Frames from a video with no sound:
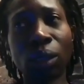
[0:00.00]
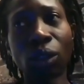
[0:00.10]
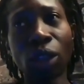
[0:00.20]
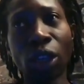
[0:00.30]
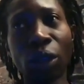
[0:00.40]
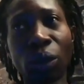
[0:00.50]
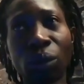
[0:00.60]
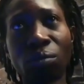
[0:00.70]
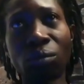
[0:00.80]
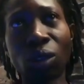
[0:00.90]
So
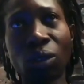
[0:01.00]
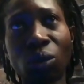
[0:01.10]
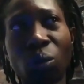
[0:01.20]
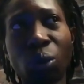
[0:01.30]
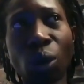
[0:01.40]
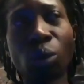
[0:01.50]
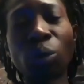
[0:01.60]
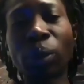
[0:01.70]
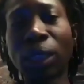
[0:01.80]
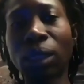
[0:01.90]
you'd
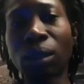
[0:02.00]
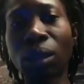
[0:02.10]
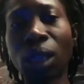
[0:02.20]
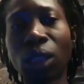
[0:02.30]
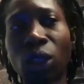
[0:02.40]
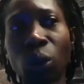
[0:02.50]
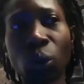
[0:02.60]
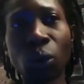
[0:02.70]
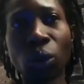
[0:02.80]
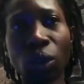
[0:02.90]
probably
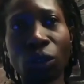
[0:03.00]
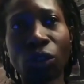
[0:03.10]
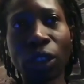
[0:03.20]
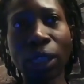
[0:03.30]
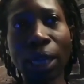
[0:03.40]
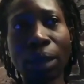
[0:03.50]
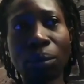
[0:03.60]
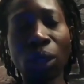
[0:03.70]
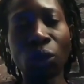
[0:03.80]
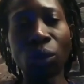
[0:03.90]
towards offering
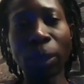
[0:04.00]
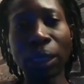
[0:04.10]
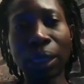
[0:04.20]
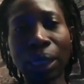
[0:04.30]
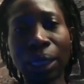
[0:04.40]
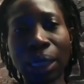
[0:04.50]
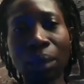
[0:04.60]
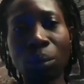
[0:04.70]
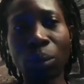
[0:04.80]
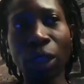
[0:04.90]
him a repeat
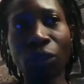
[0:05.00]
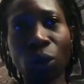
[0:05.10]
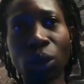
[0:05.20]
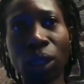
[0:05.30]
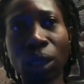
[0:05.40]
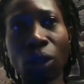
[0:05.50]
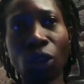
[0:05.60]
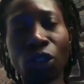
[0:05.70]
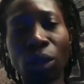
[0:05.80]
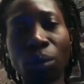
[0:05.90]
DSNB if you wanted to
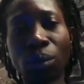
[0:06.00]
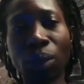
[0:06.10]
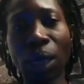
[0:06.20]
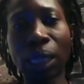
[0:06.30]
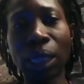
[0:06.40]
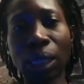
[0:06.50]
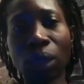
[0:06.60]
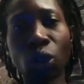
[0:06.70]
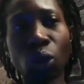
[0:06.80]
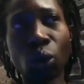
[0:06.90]
offer him anything
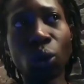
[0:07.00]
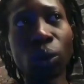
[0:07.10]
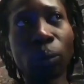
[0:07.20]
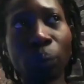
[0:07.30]
at all.